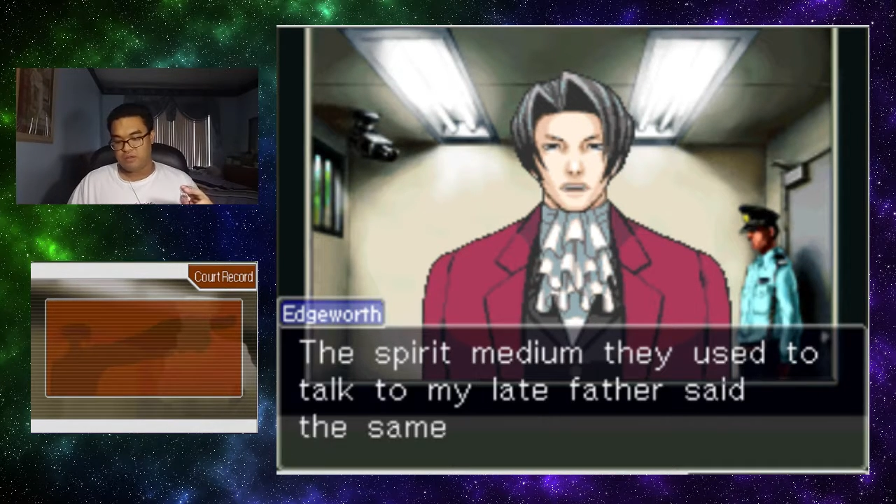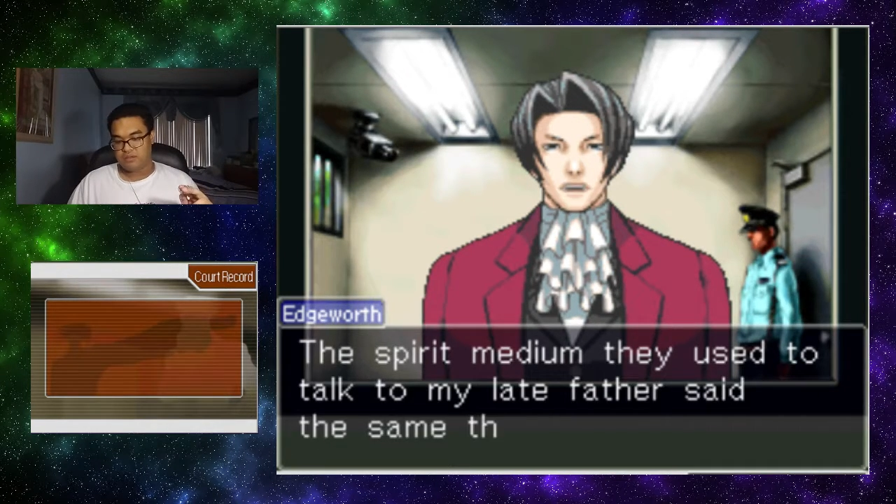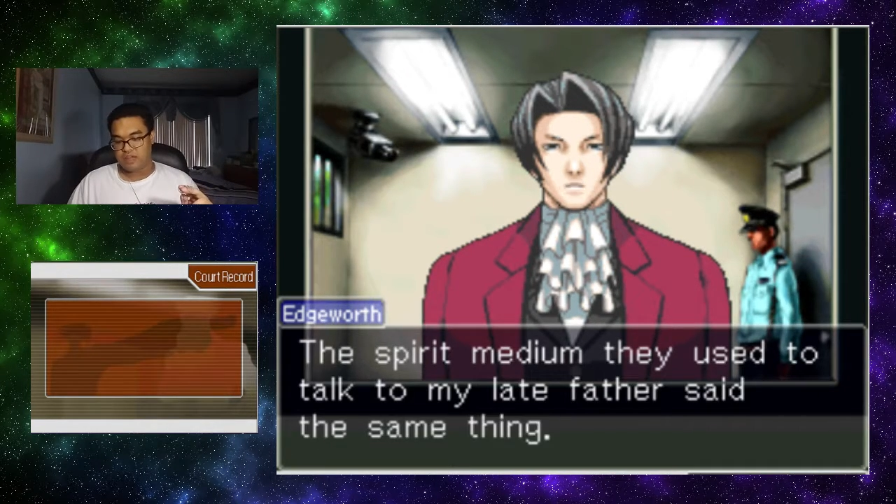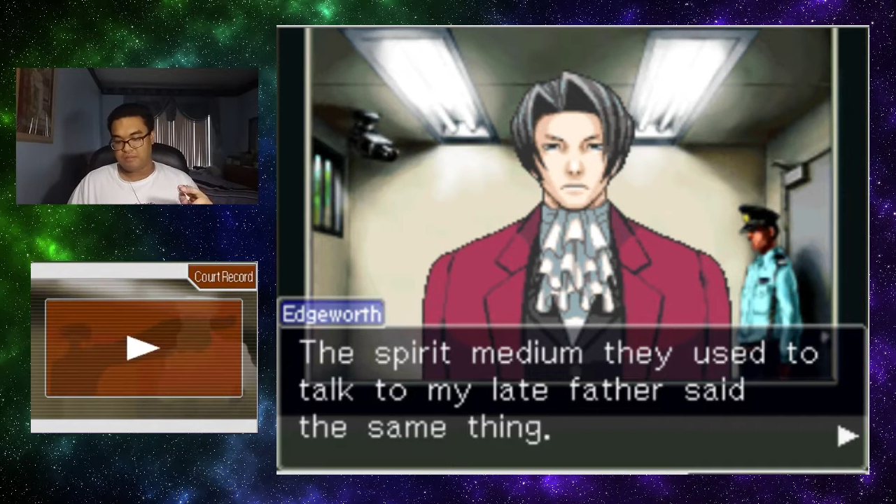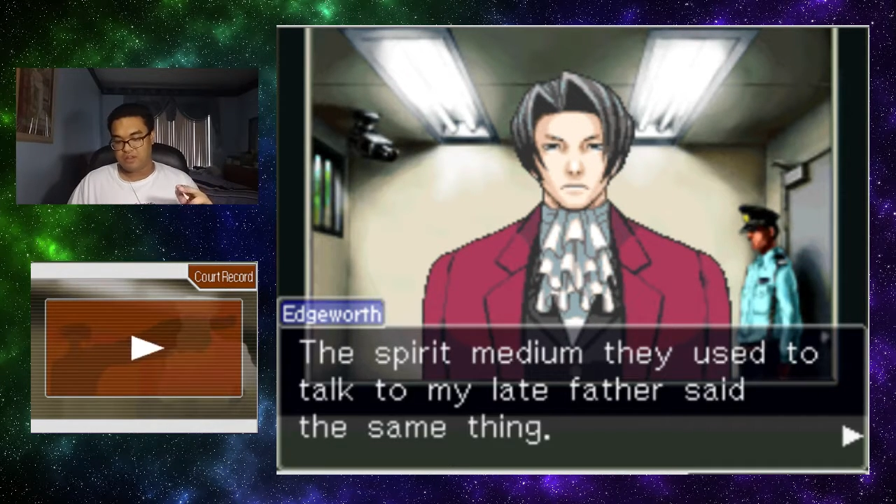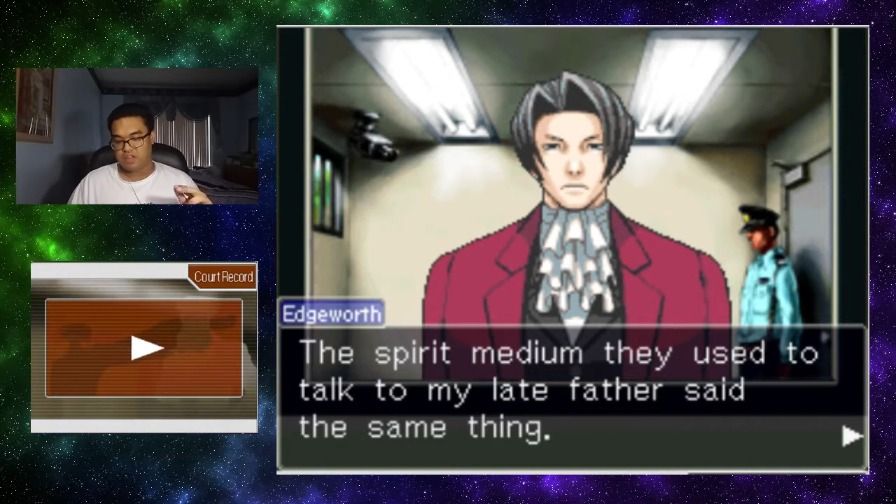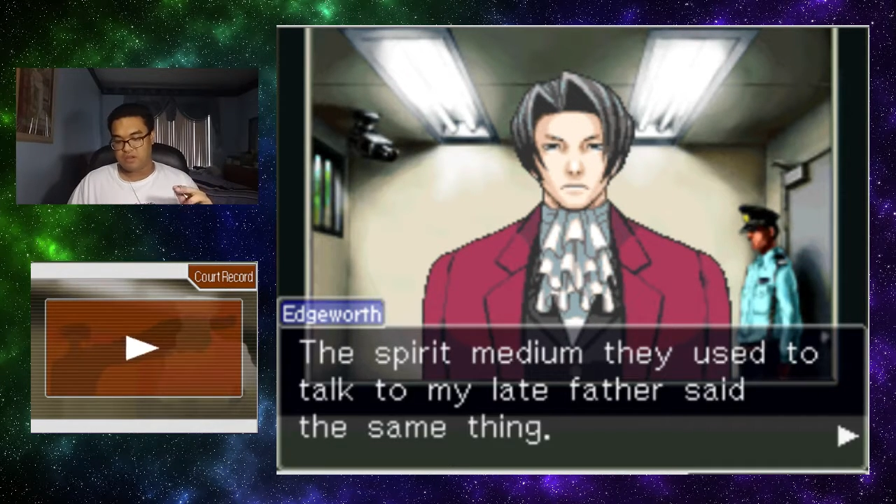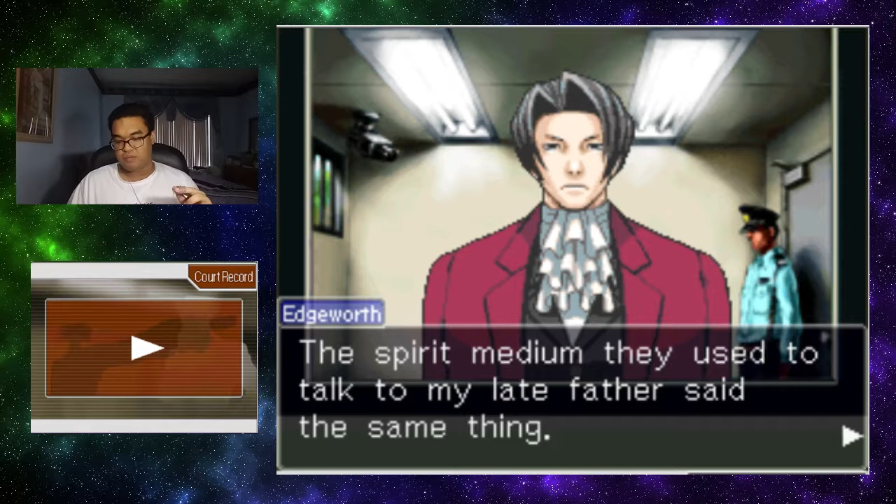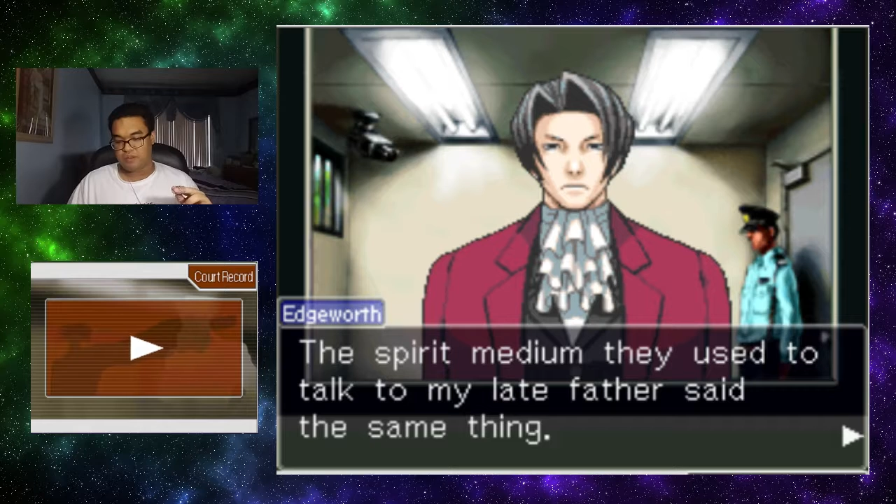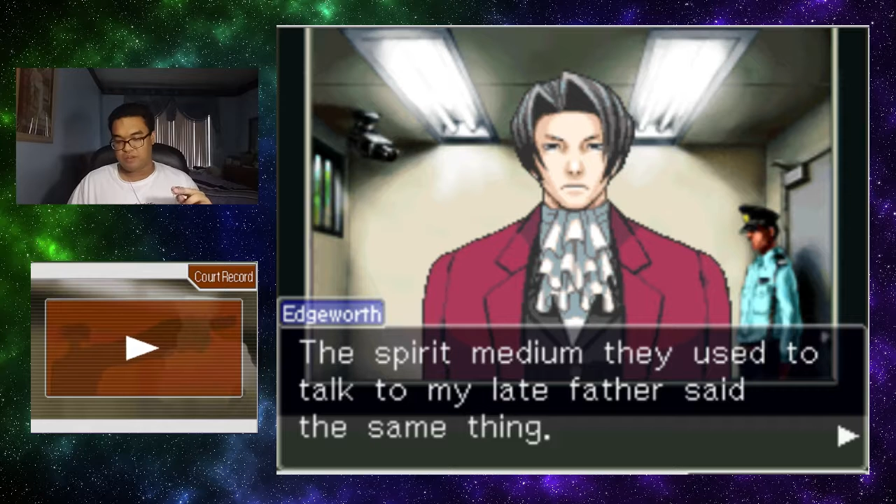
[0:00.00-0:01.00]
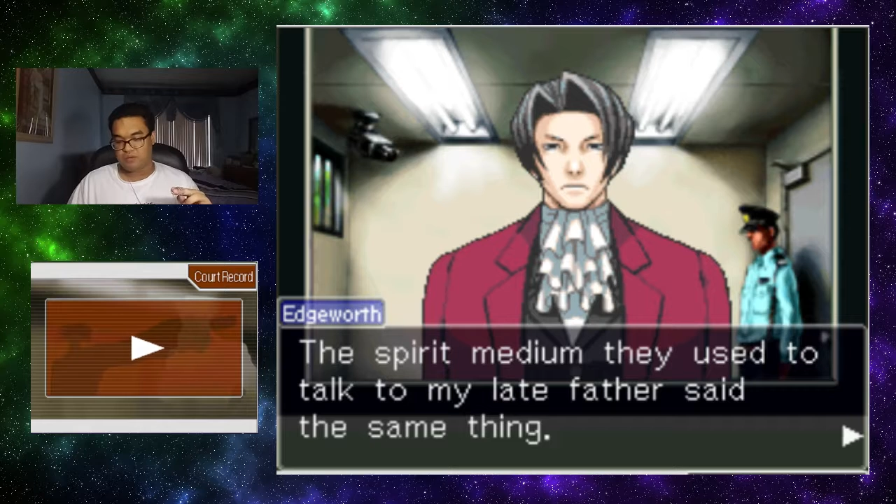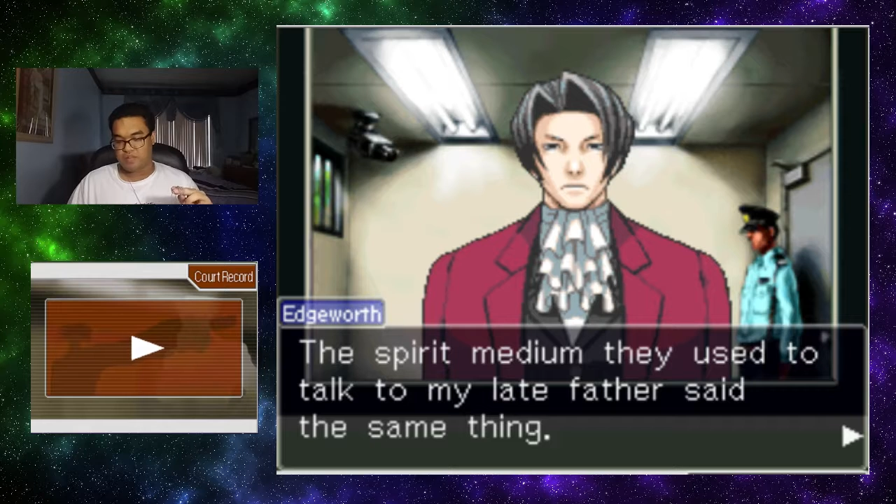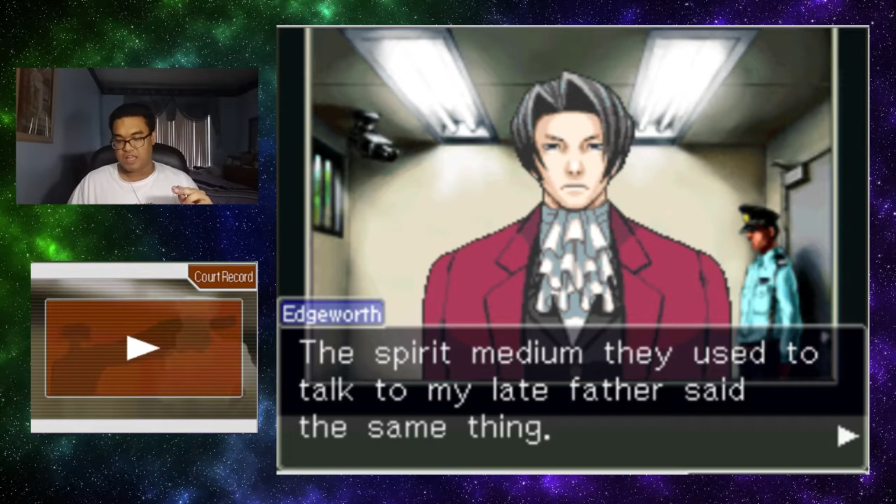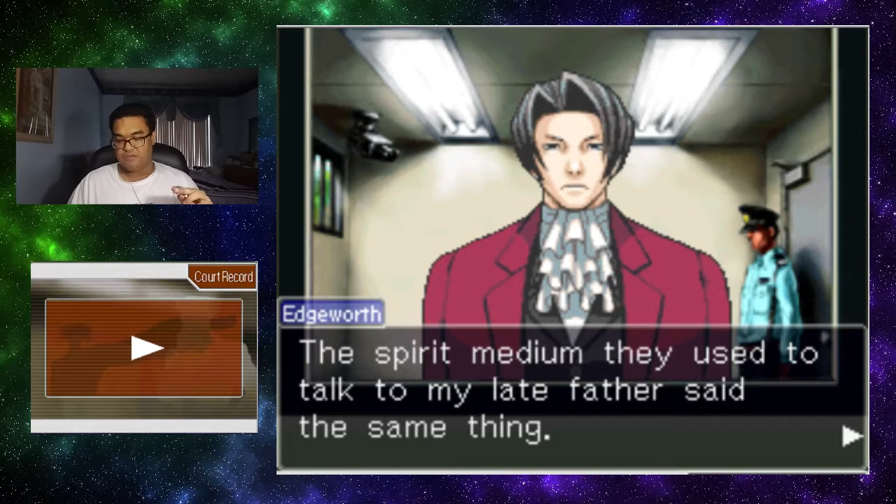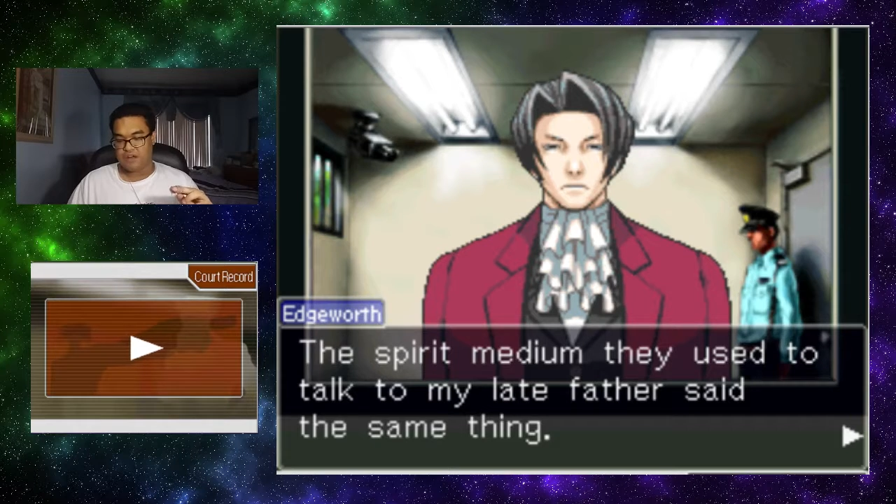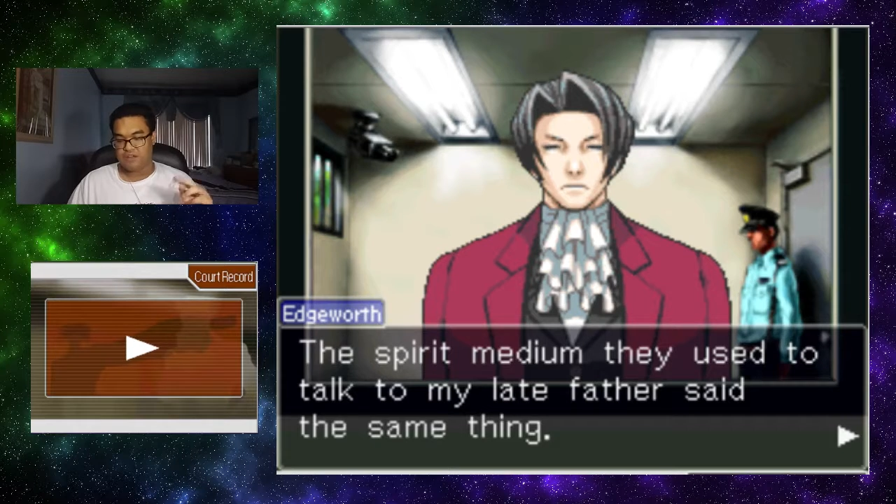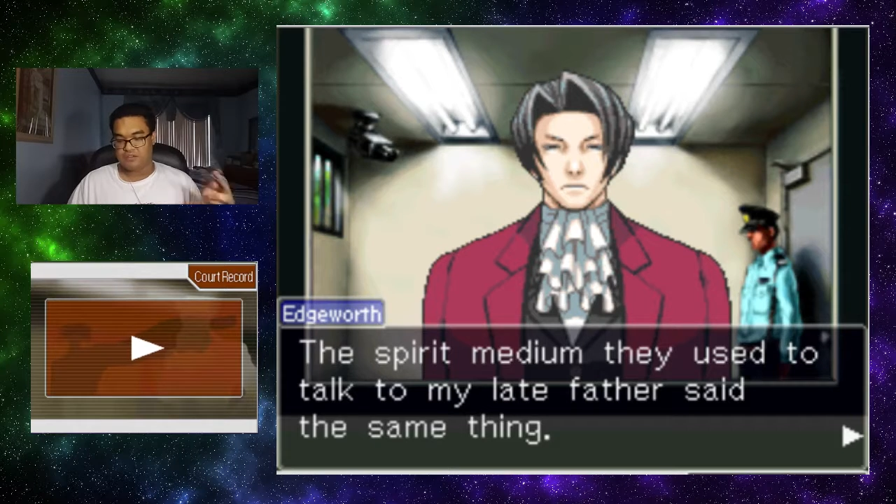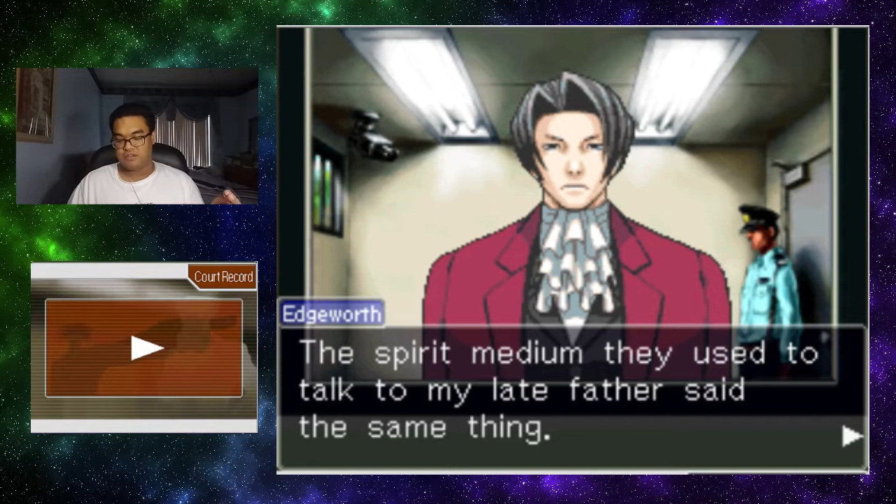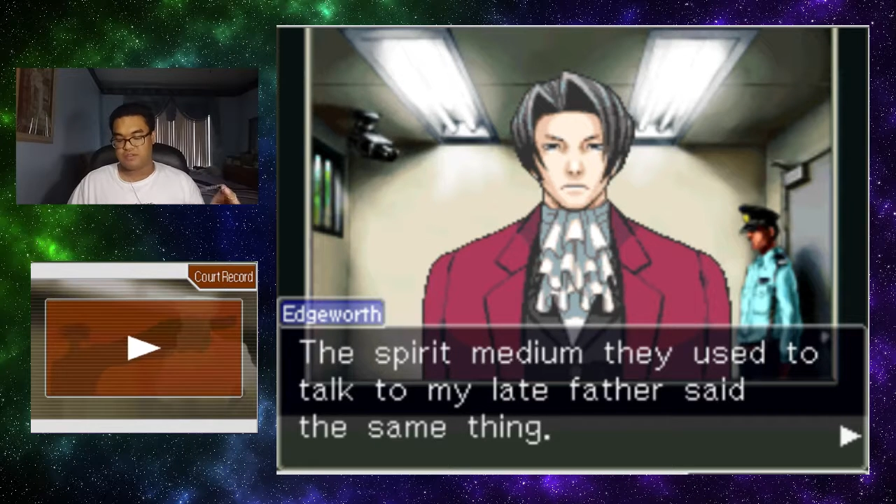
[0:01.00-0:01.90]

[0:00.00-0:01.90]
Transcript: take talk to my late father said the